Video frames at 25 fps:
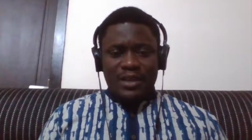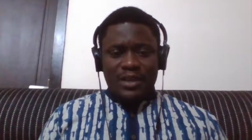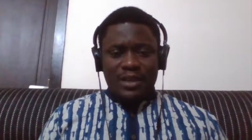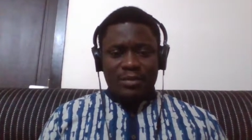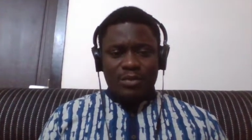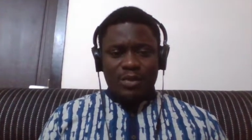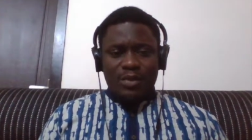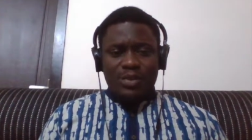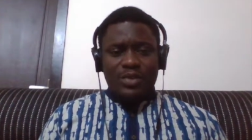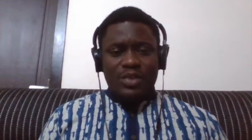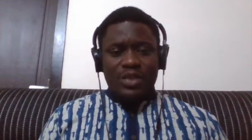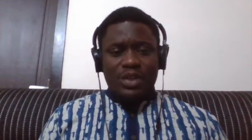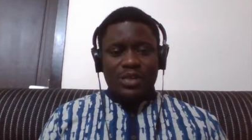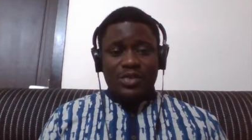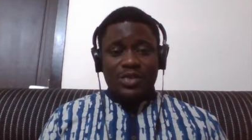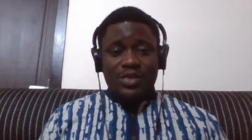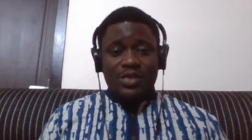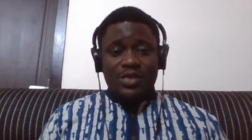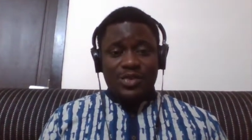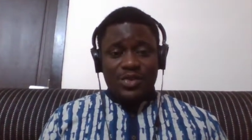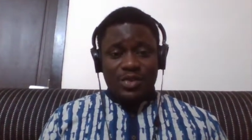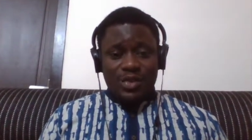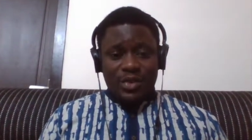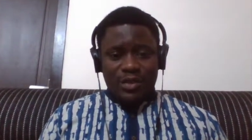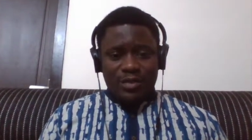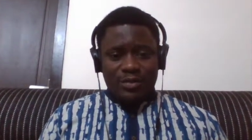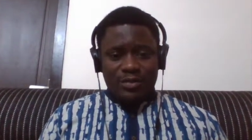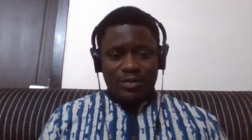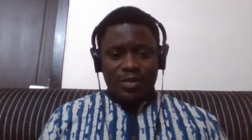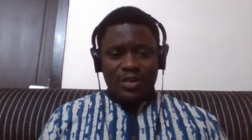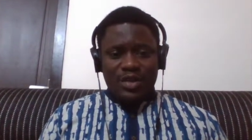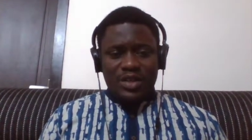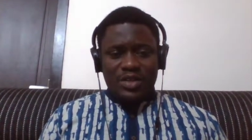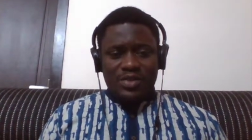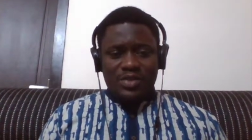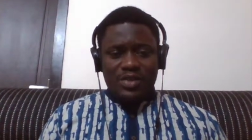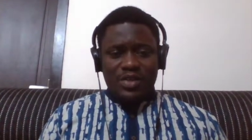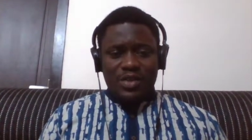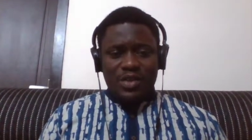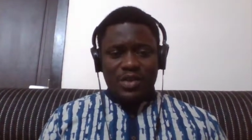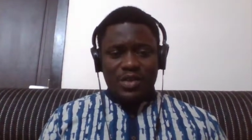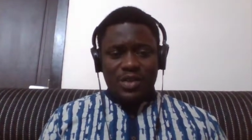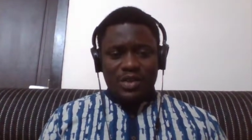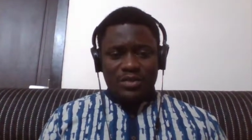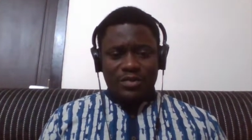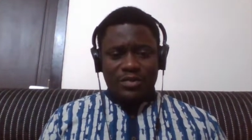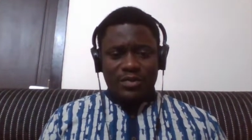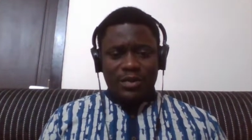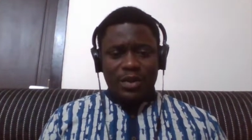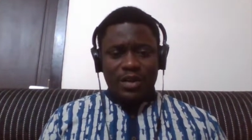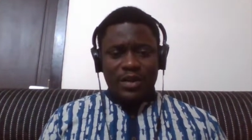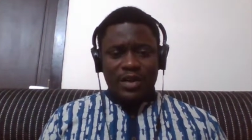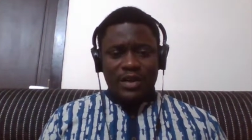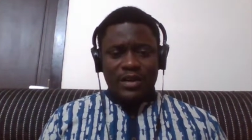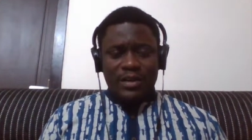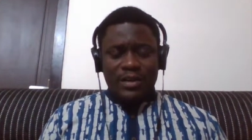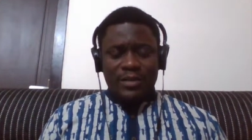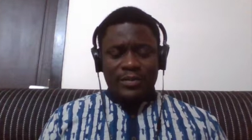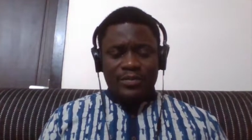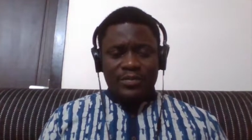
Um, who does it serve? What is it good for?